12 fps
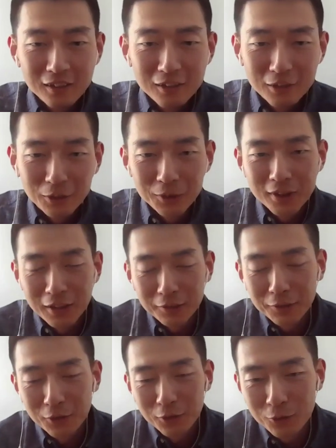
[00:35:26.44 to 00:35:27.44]
So
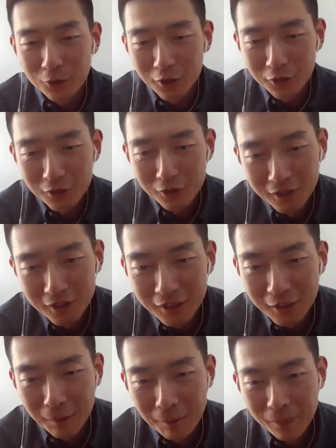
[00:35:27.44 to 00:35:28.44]
thanks for your
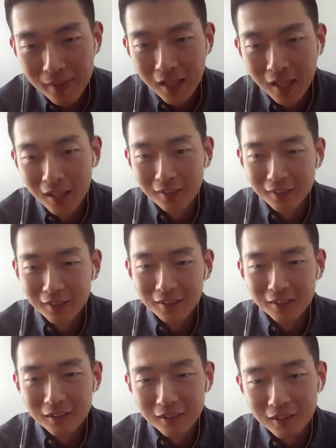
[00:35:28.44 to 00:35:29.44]
questions. And
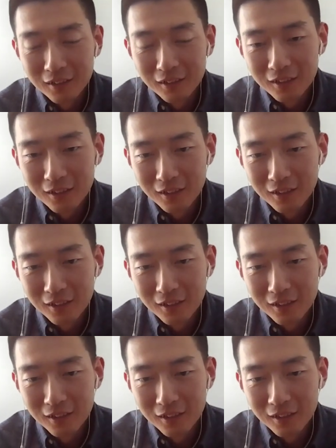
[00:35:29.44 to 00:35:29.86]
so